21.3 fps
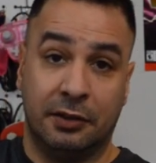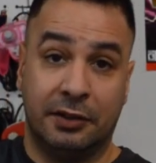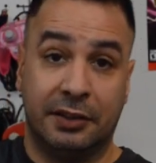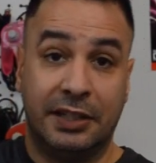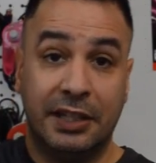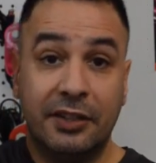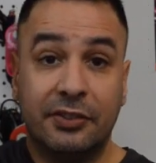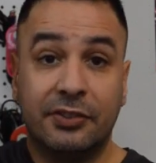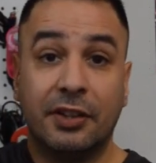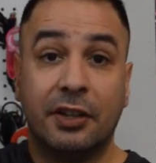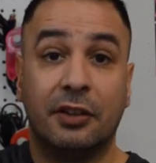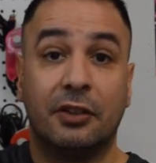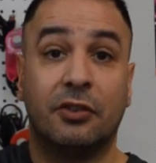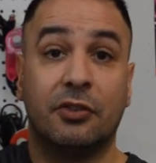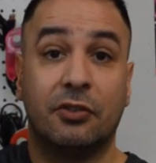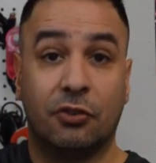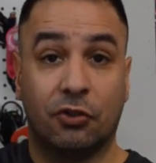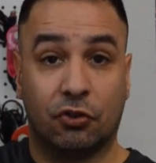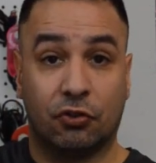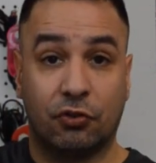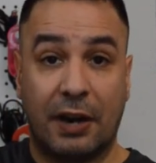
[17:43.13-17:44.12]
decent
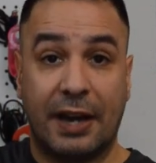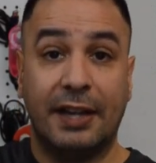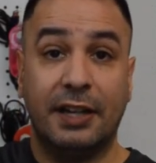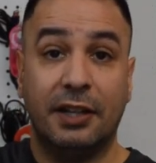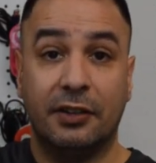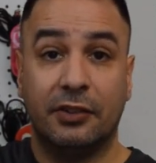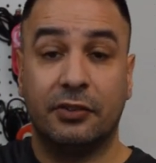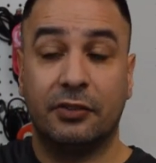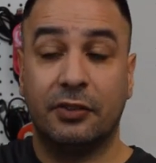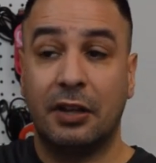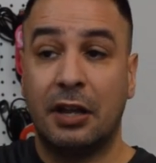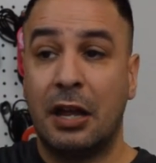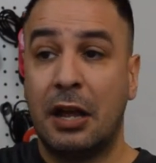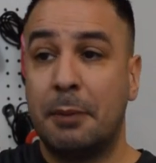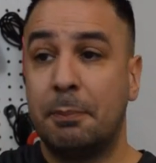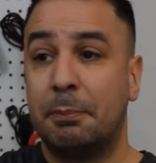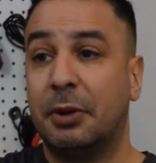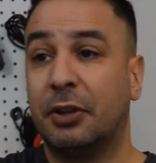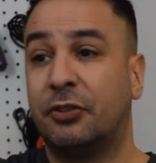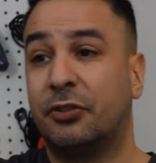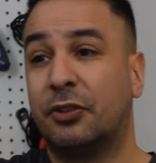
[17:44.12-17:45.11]
strengths,
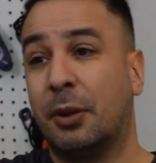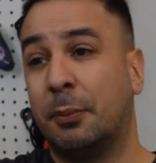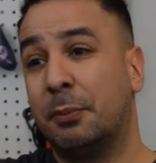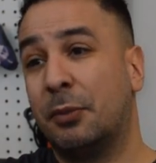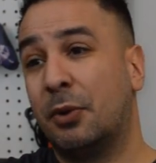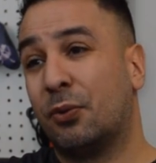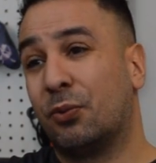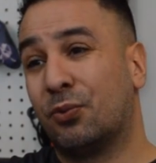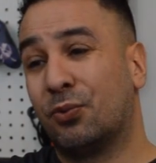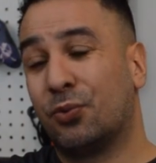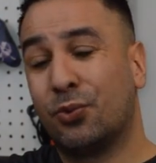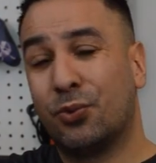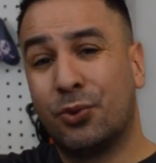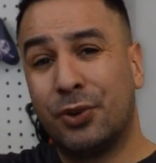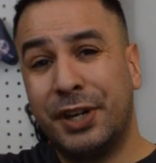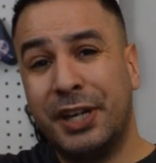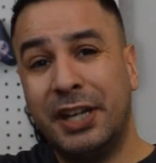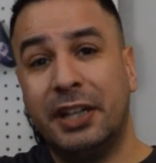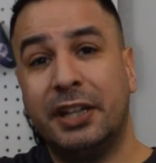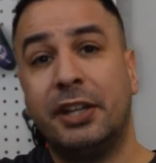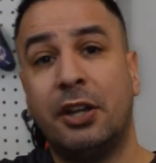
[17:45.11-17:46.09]
but some
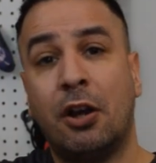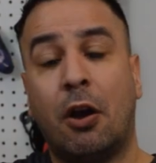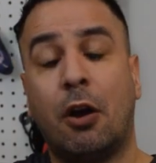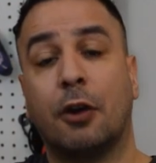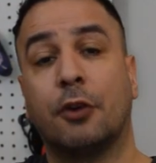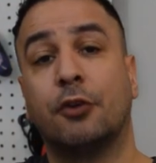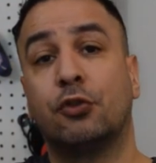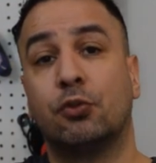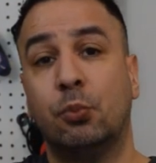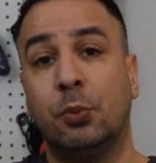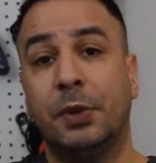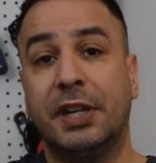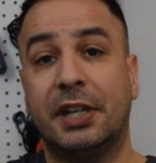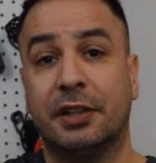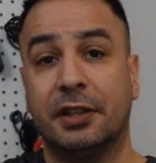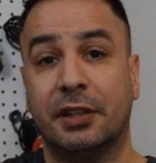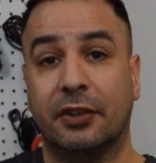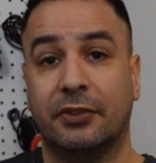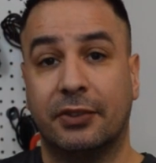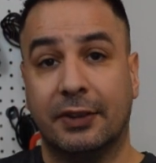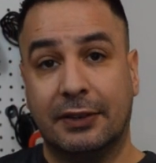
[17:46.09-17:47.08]
really harsh
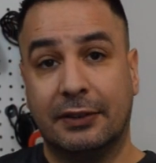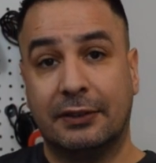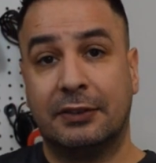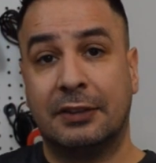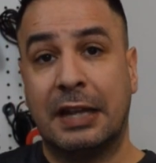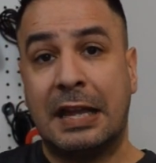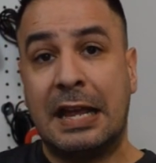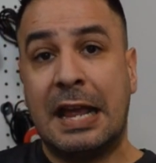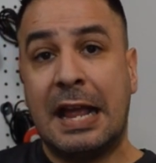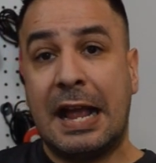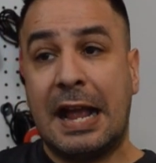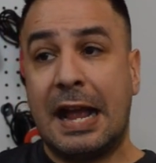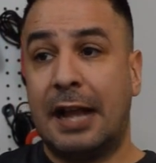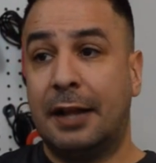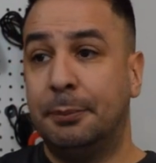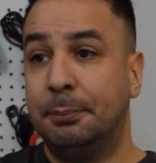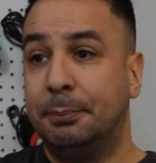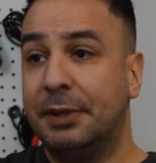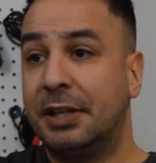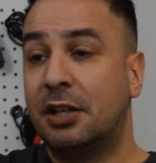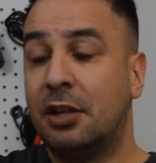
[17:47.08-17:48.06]
weaknesses.
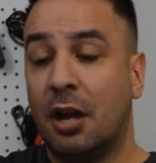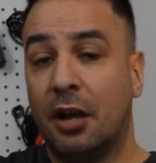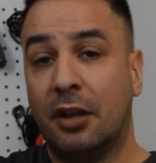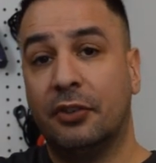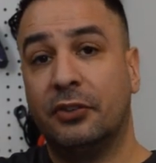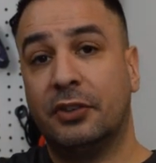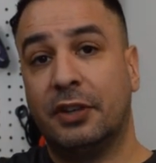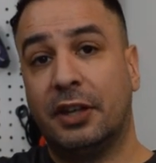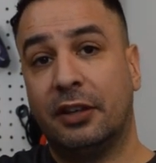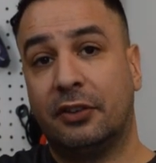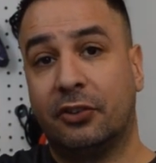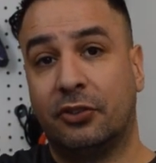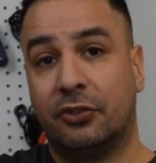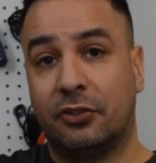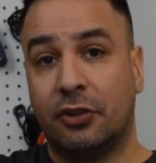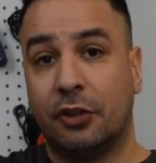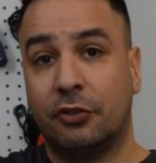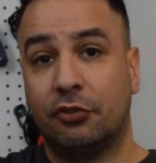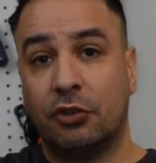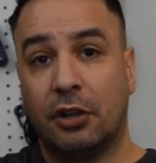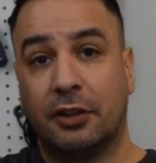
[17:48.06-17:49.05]
And because it's
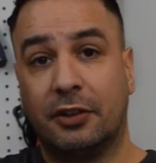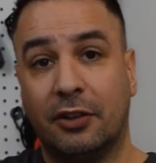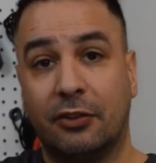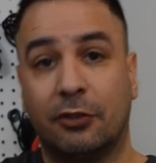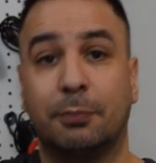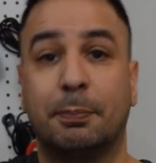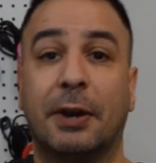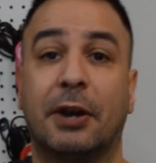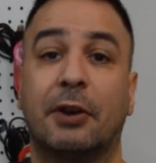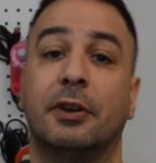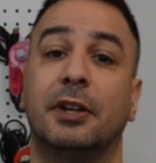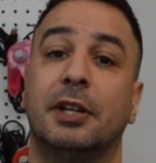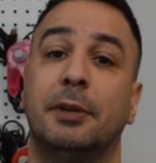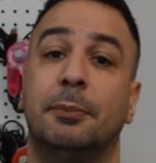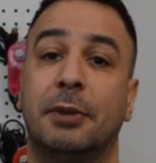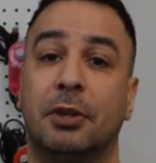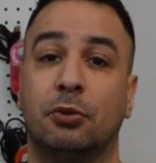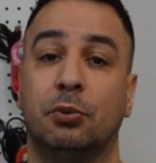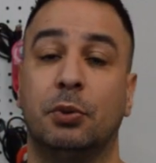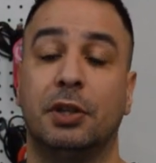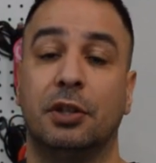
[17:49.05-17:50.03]
such a disparity
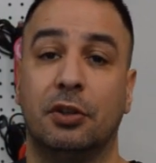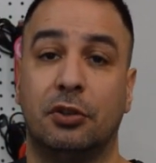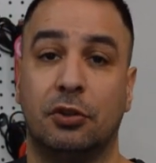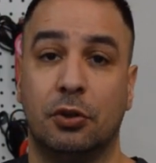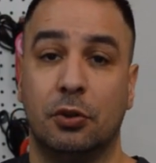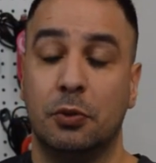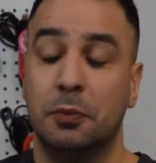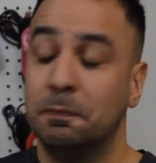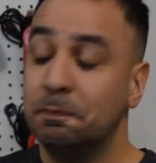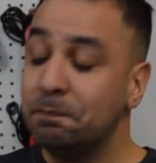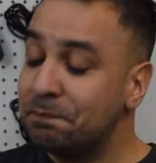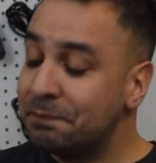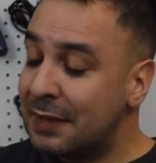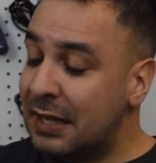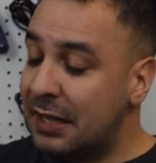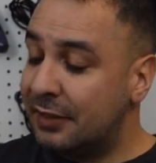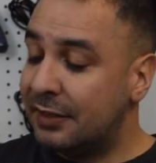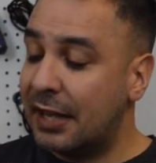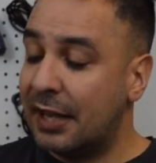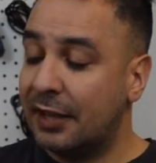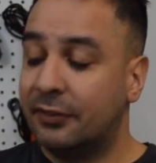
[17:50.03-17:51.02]
between the two,
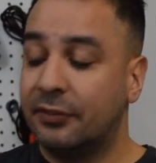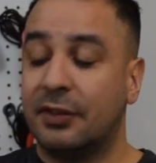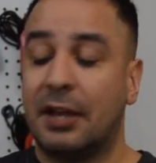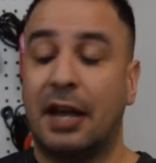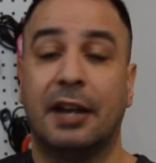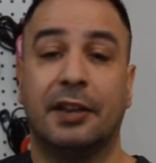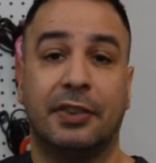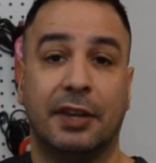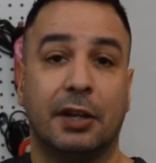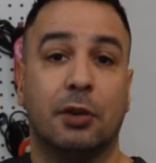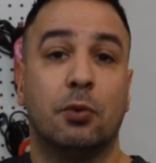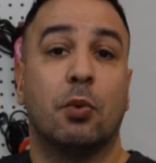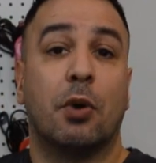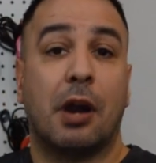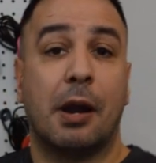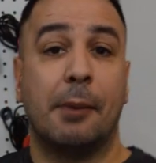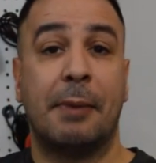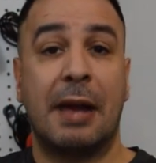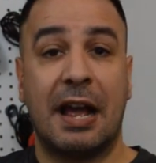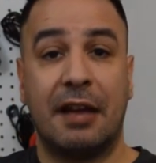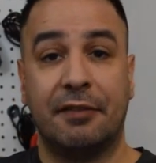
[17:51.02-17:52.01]
that's, I think, where
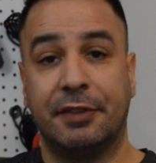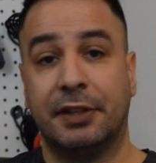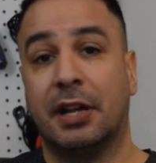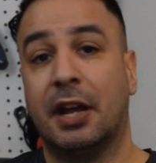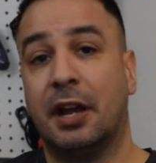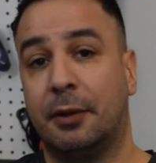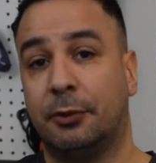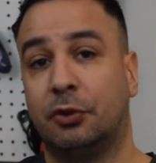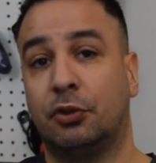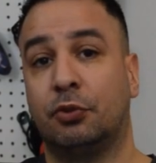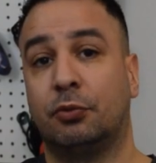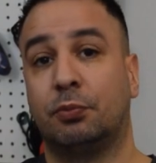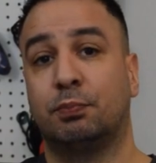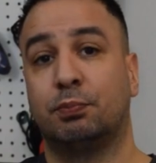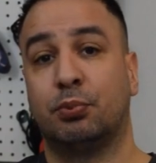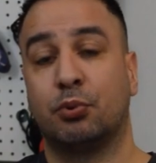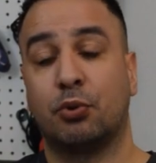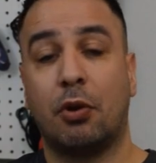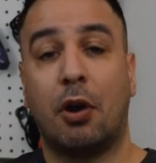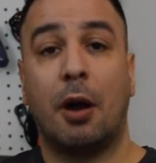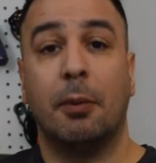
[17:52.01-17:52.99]
I'm having a
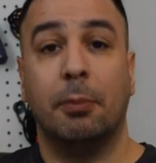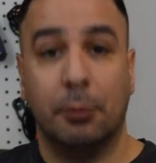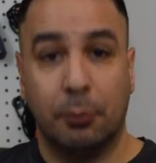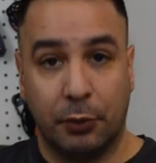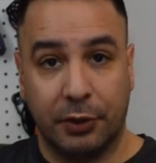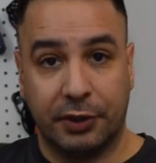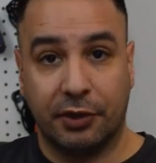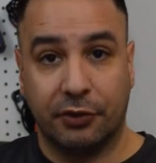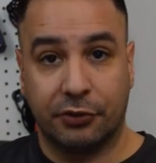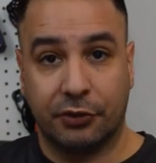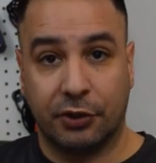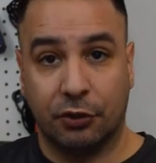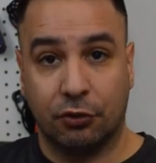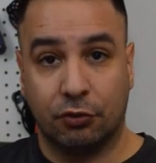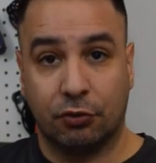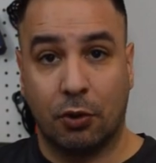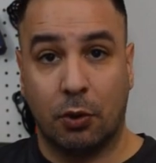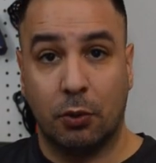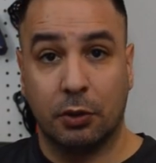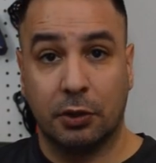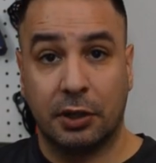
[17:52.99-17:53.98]
problem with this
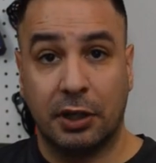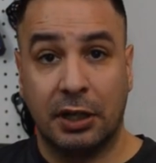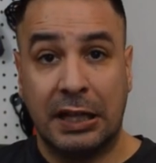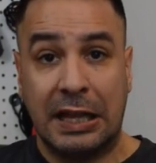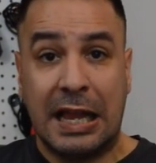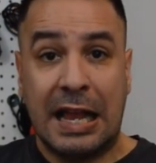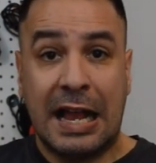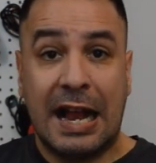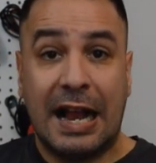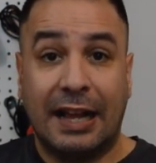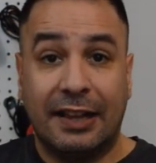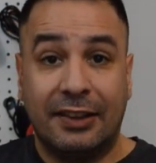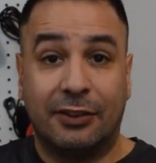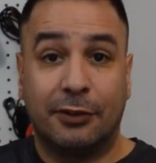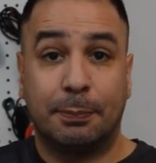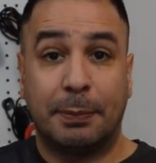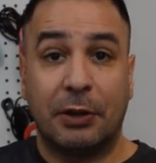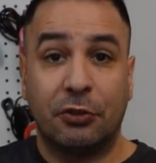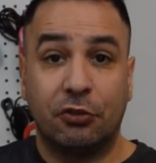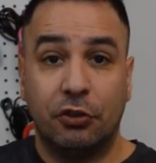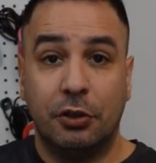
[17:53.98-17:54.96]
controller. And
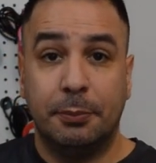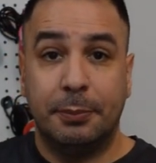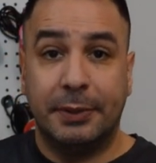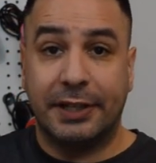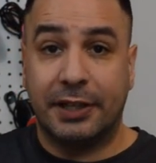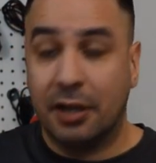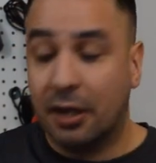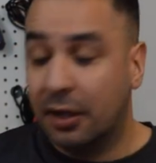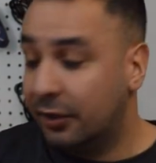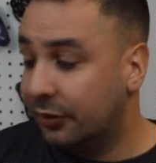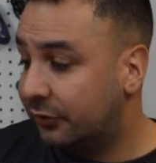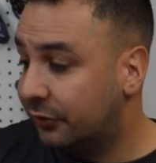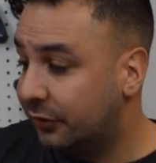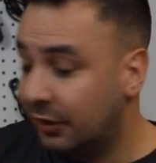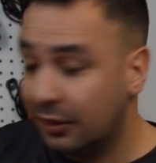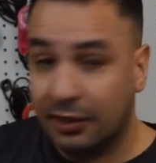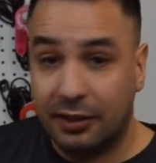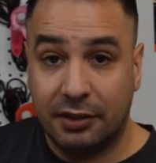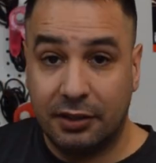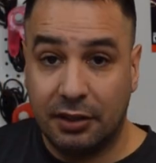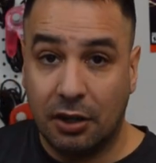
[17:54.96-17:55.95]
especially because,
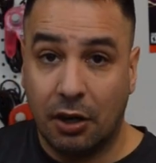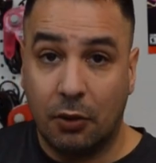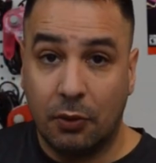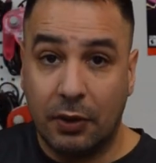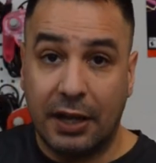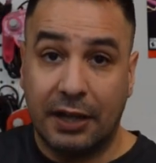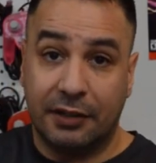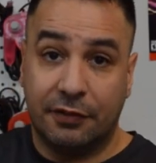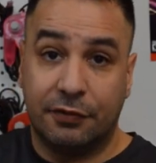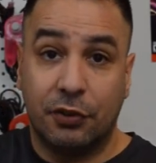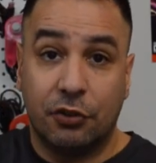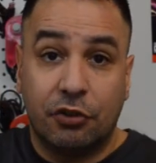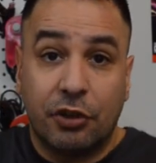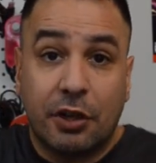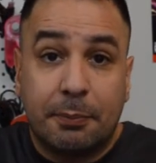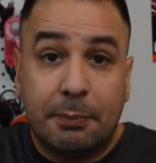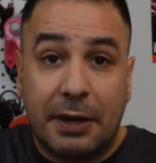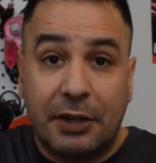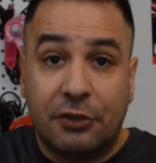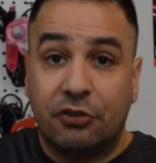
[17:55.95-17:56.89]
you know, and if you check my